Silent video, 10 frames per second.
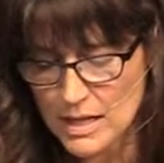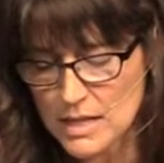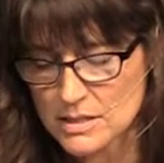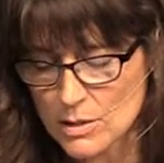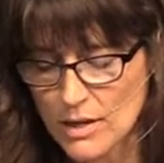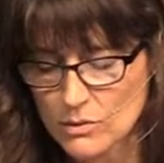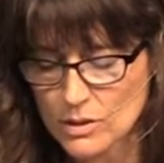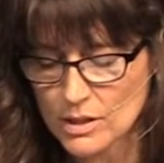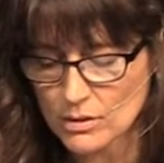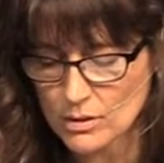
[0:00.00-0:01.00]
Yes, the men
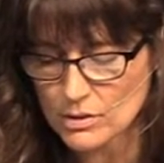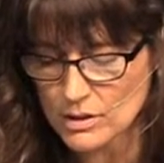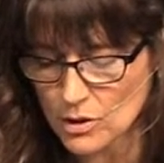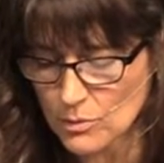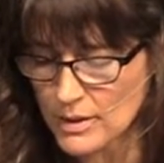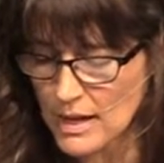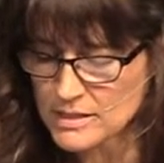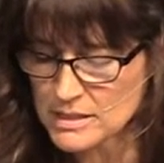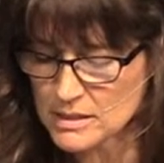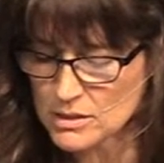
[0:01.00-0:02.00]
were here earlier, but
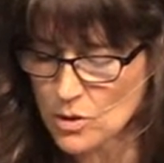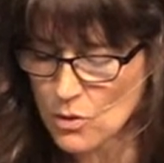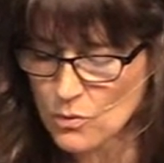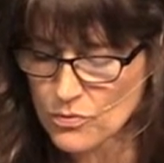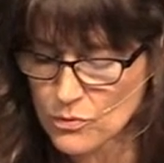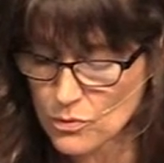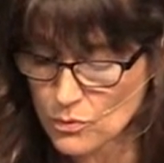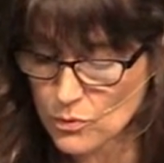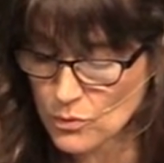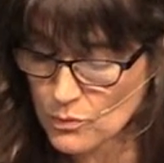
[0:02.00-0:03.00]
I didn't know
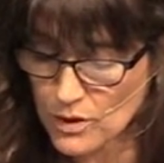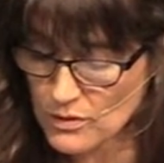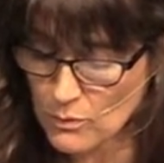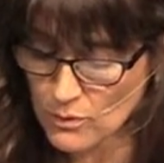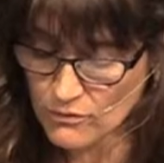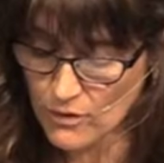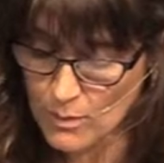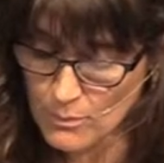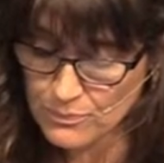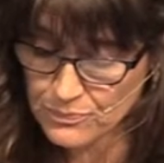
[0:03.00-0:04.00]
who, where they were
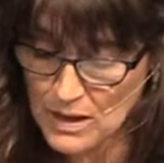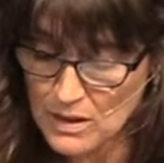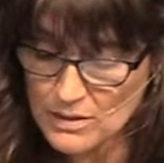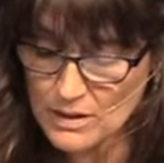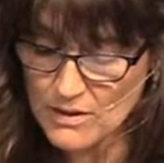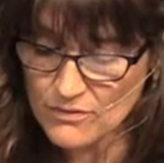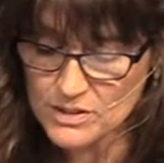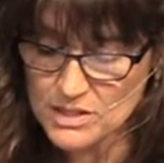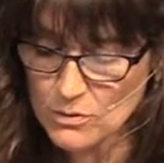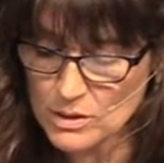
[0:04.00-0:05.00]
from. They left
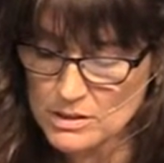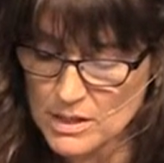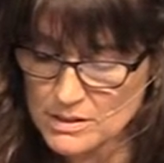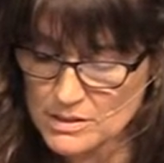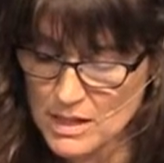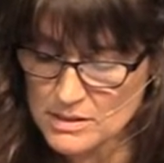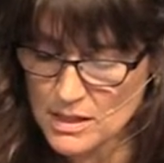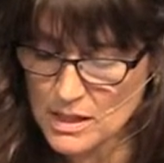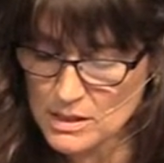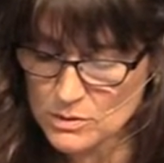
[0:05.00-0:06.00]
the town at dusk as
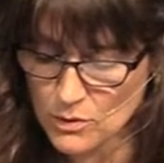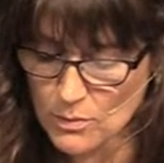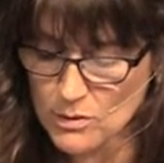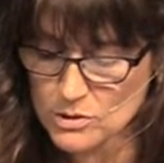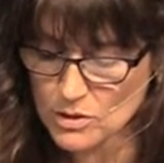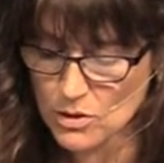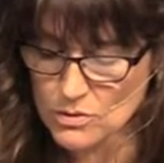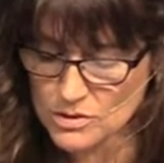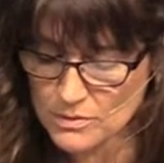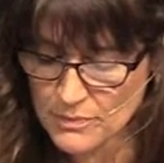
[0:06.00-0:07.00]
the gates were about to
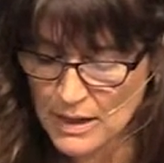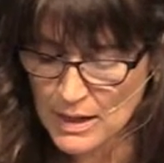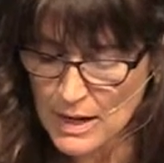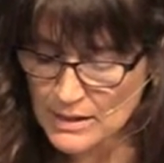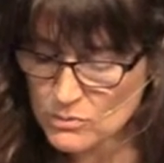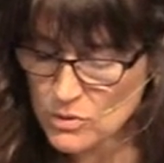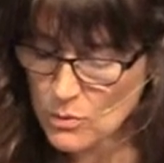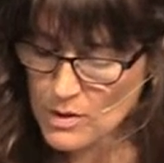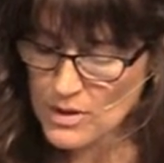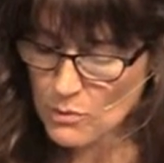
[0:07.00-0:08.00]
close. I don't
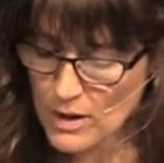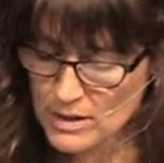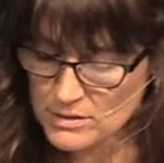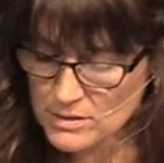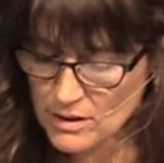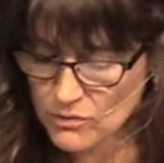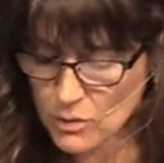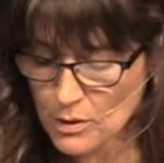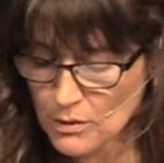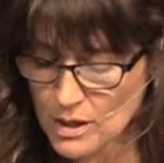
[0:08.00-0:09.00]
know where they went. If
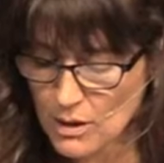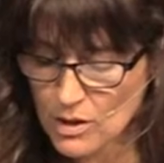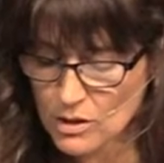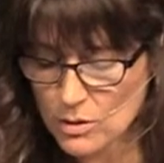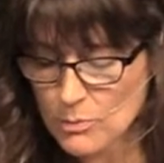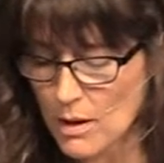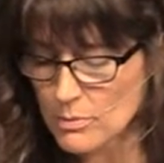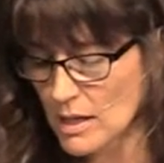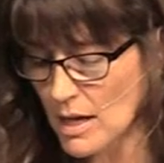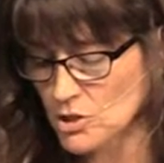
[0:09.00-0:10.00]
you hurry, you can
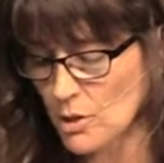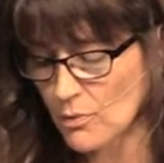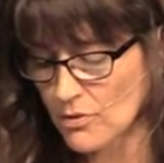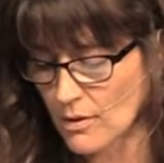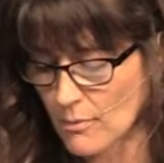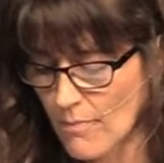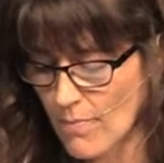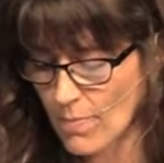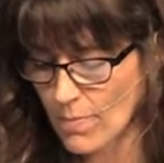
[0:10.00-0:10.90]
probably catch up with them.